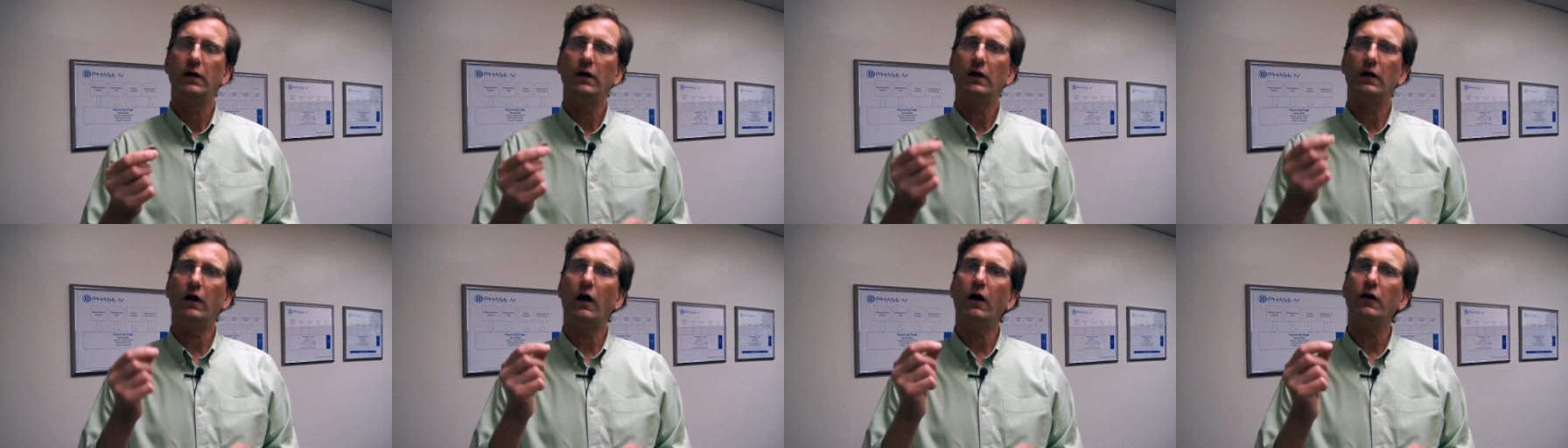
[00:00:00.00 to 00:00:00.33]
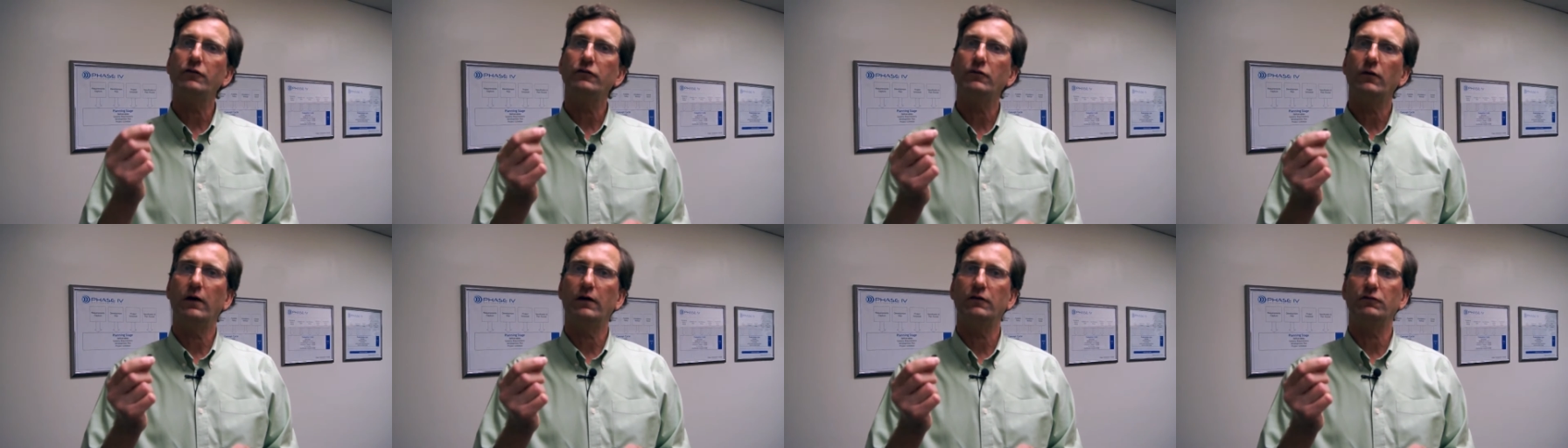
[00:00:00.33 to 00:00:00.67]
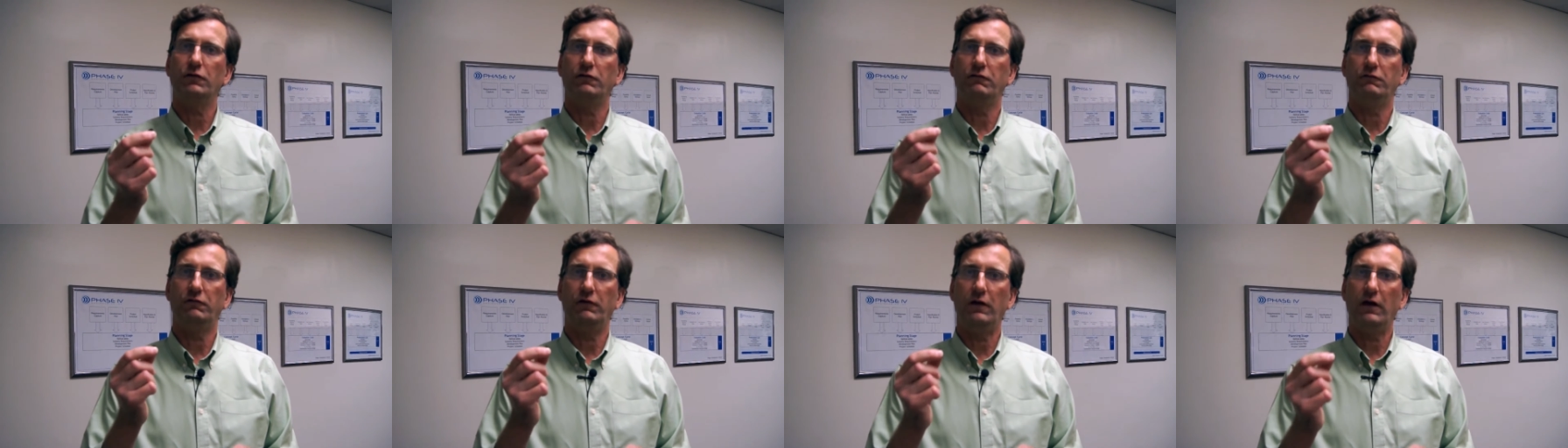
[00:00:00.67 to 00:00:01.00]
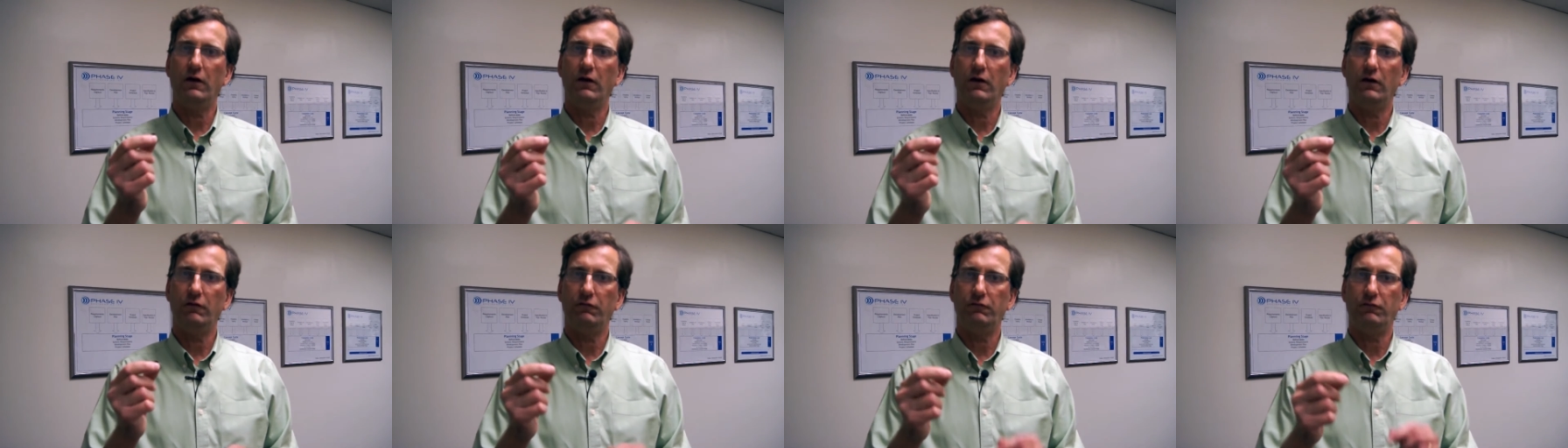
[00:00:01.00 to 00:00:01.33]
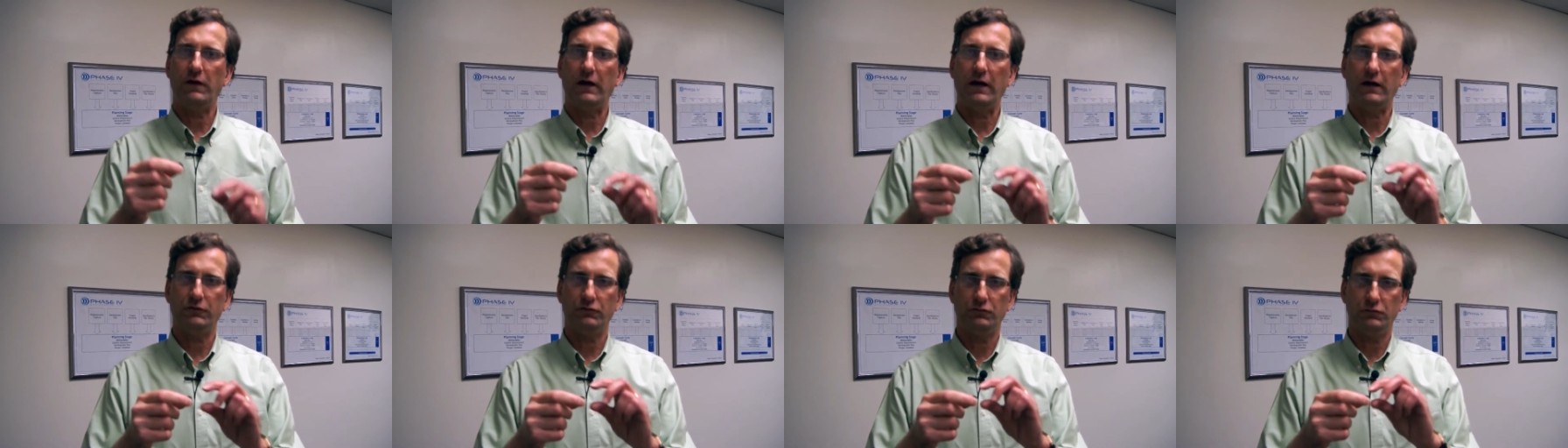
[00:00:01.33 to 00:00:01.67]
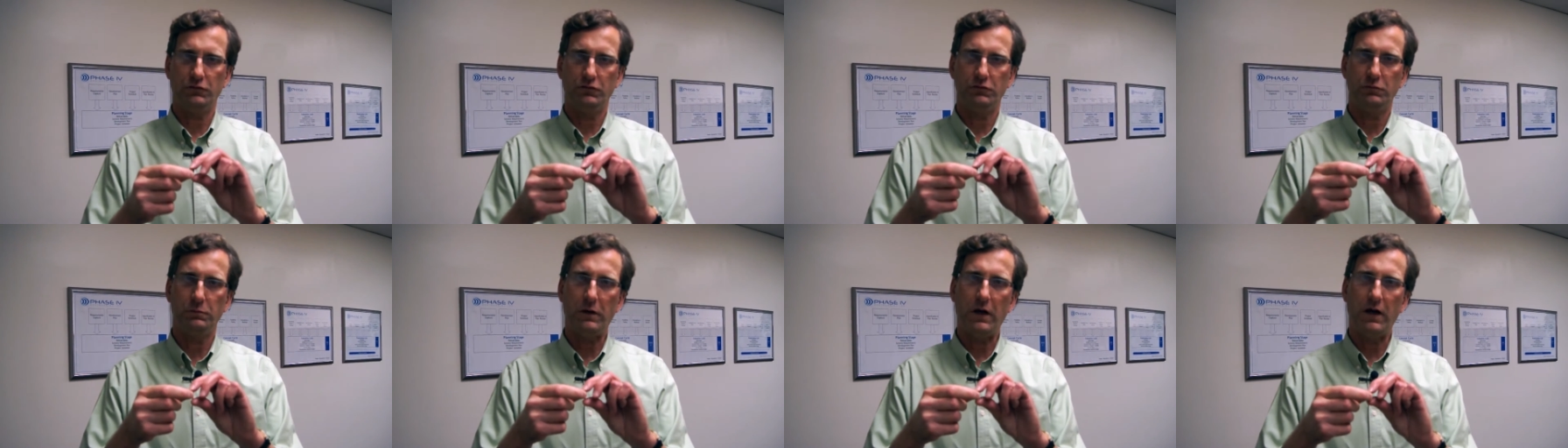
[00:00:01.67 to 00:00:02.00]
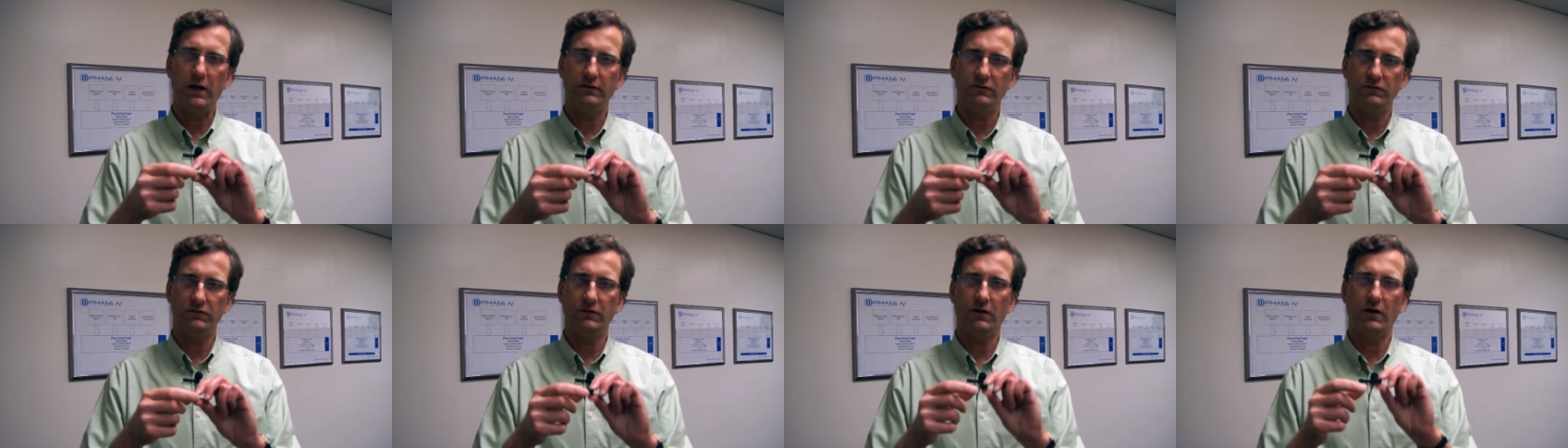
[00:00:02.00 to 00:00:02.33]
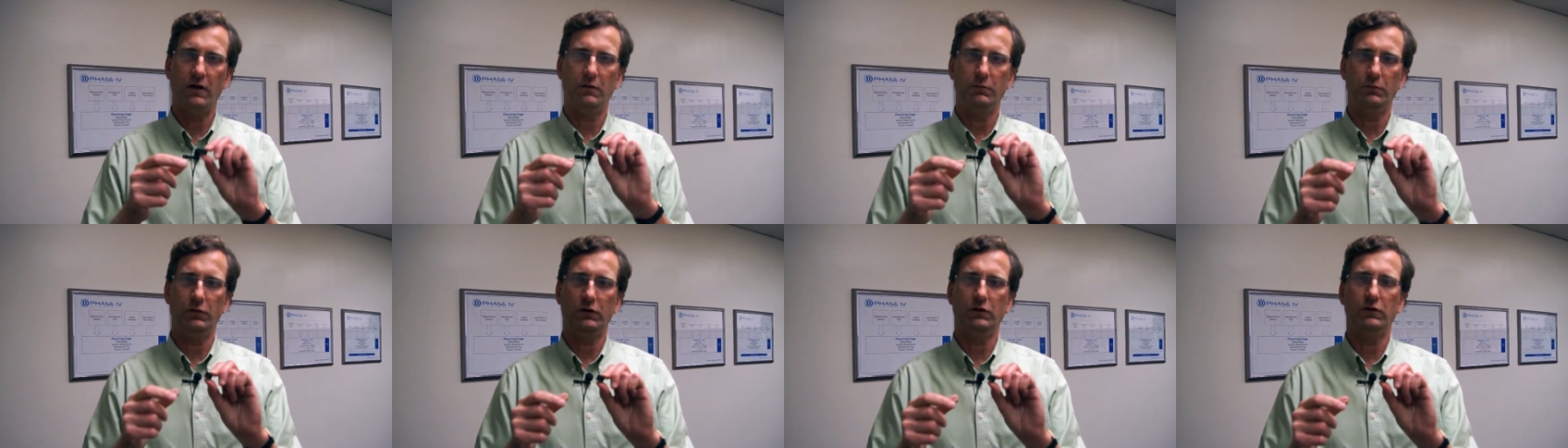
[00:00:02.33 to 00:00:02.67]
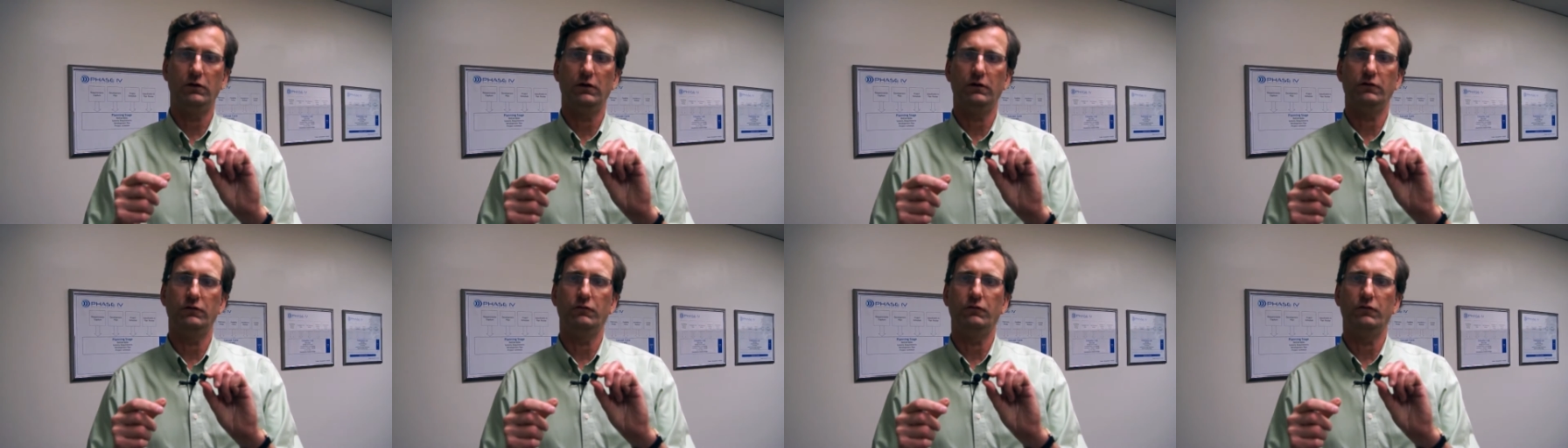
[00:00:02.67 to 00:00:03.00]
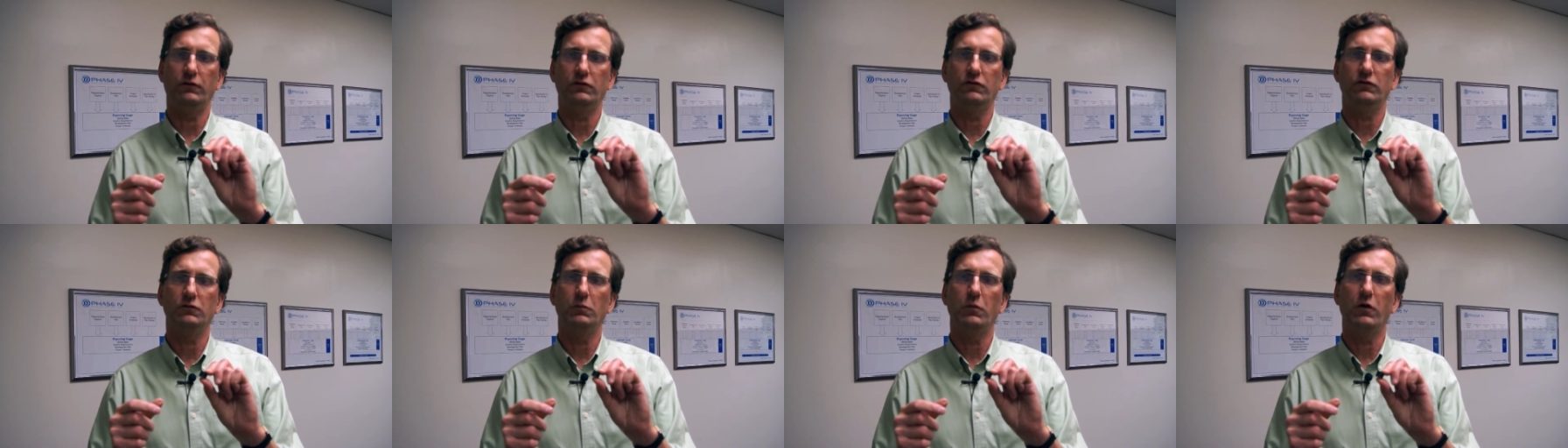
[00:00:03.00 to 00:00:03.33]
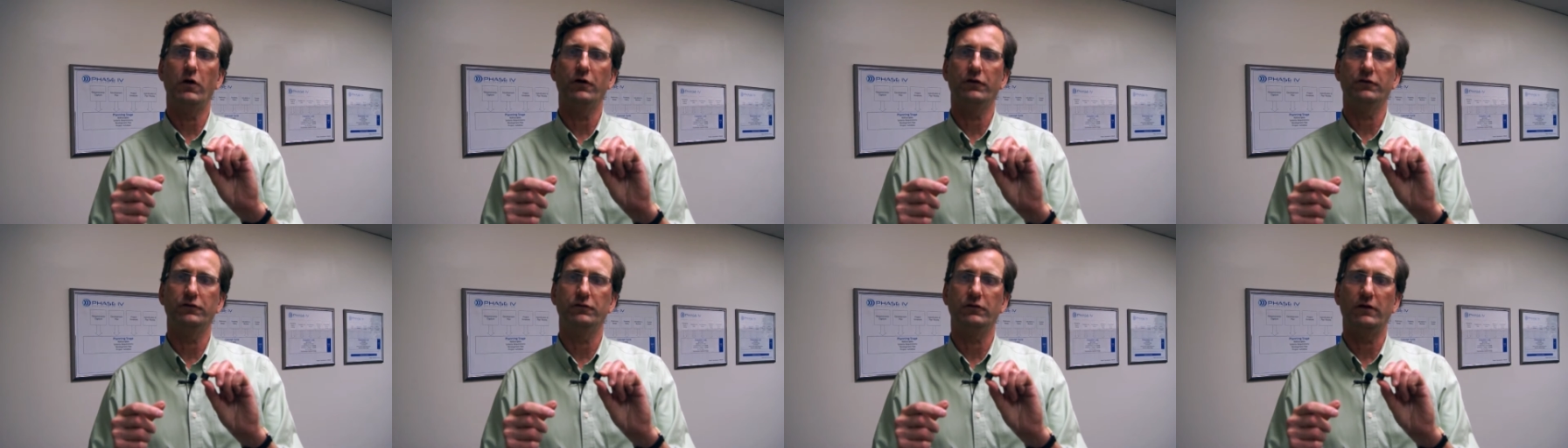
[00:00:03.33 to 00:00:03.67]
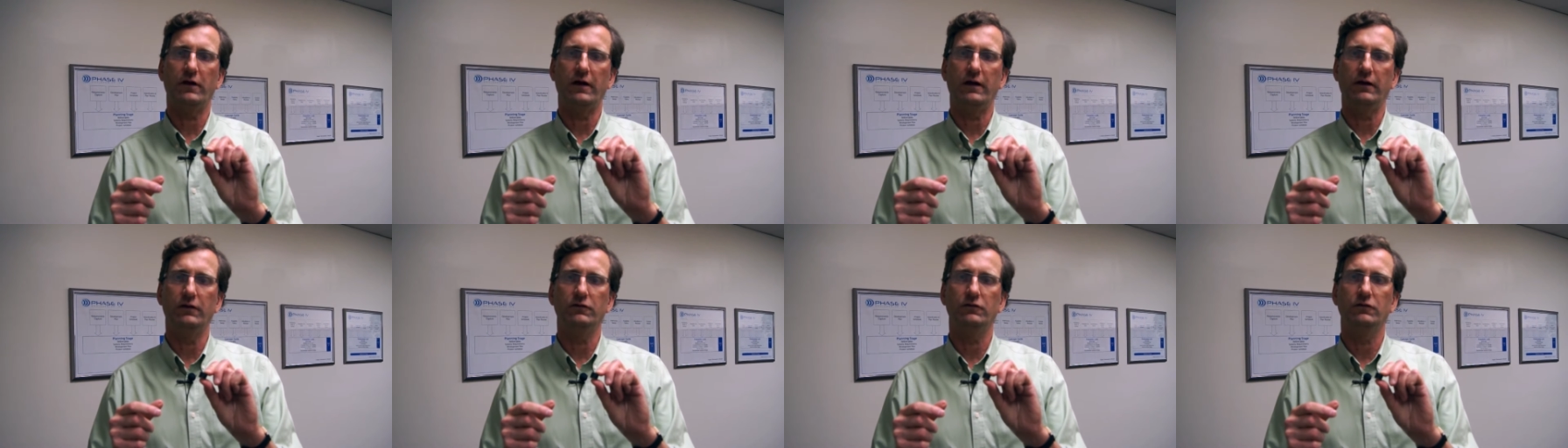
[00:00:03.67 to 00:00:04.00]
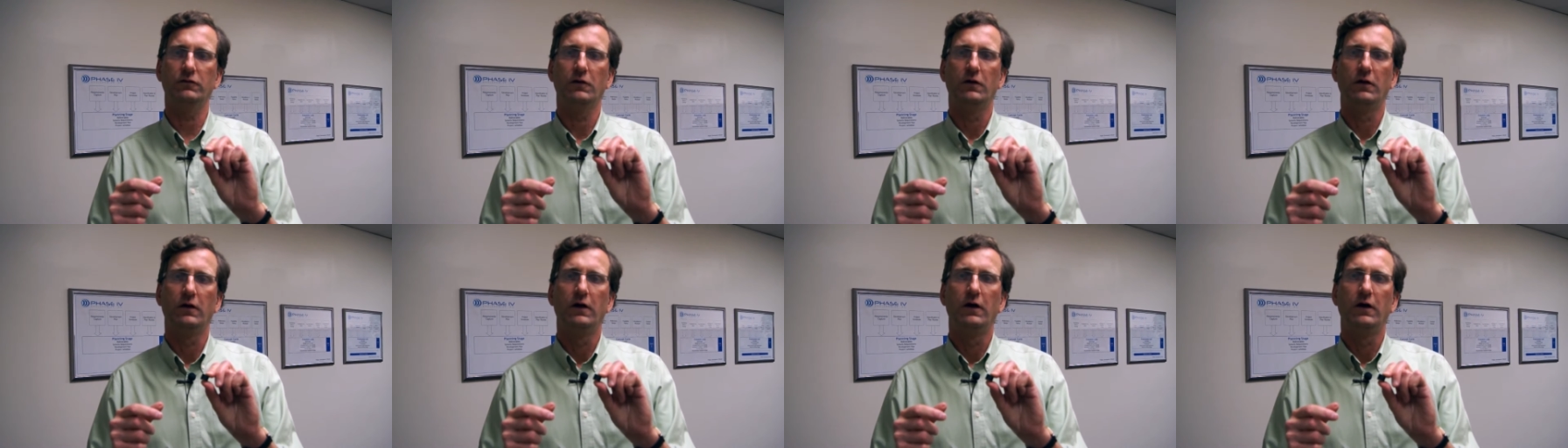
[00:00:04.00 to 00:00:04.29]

It also has a very fast response time because of its small size.